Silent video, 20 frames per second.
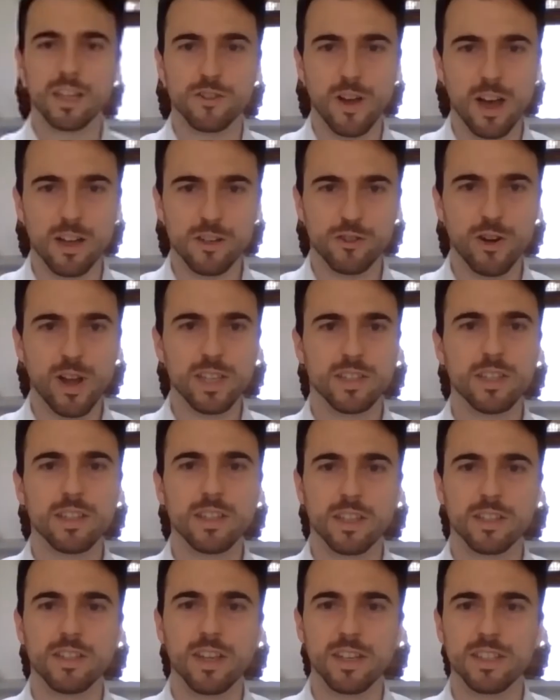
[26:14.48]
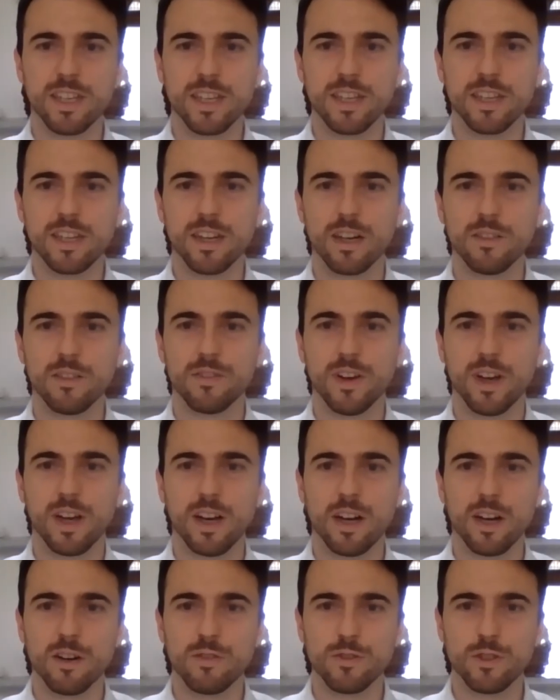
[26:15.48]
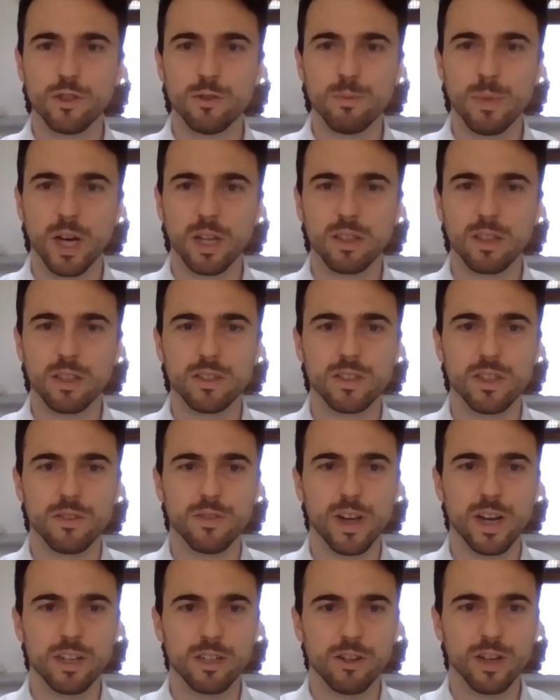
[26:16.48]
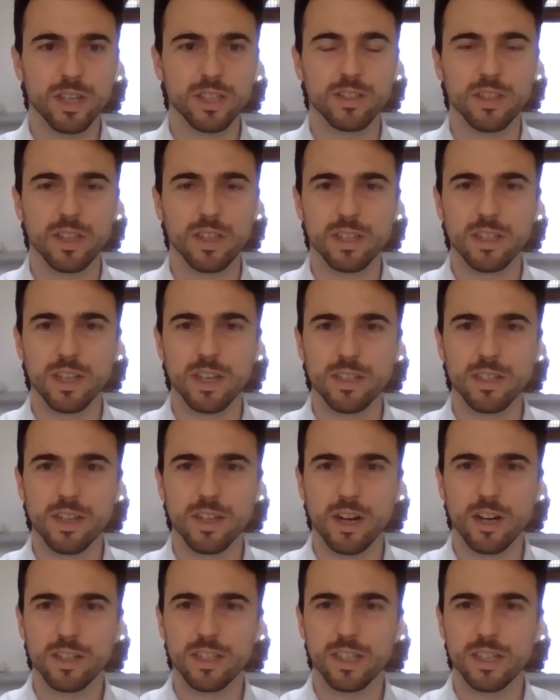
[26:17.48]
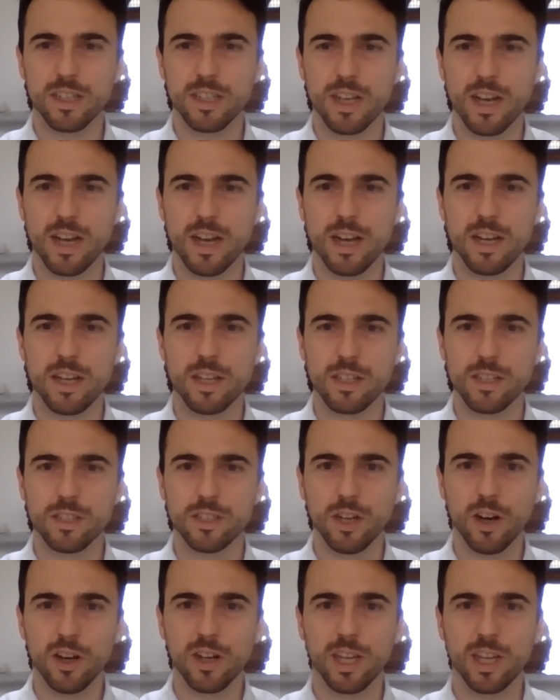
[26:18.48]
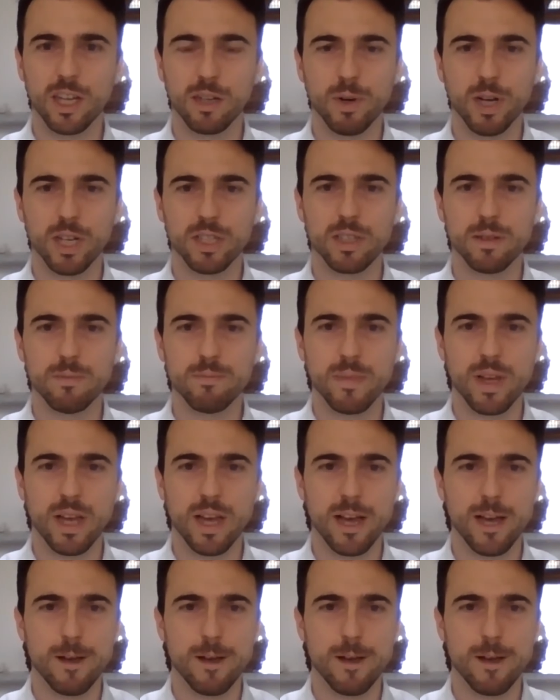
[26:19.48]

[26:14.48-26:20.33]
addressing this idea of new models, you've heard Chris and Aarti talking about them.